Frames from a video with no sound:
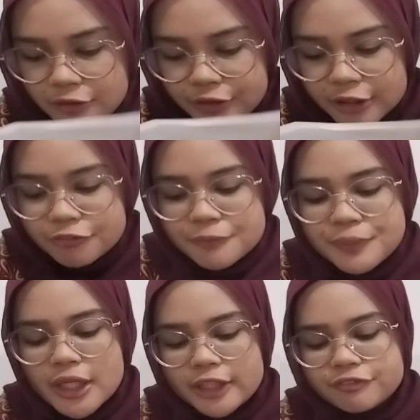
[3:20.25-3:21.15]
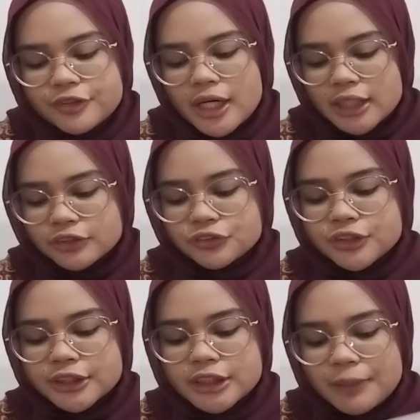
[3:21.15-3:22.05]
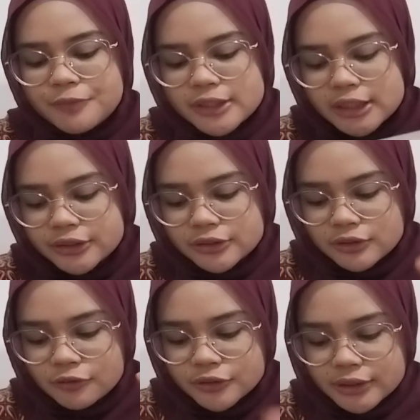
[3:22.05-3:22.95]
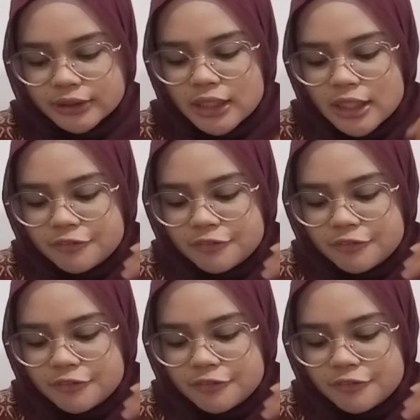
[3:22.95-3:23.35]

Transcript: It will be hard for us to search up the sources.